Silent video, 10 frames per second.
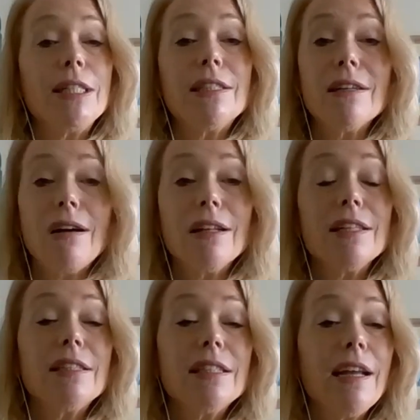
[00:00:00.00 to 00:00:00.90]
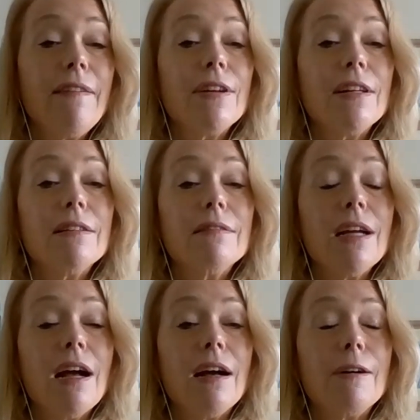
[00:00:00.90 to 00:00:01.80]
saw this even
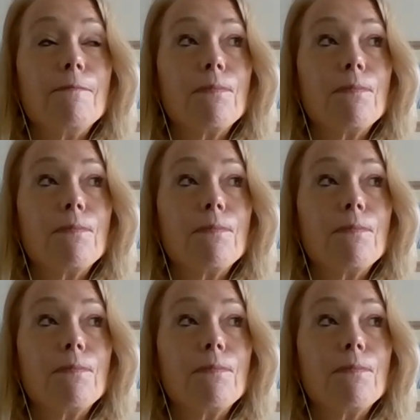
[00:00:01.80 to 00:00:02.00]
uh,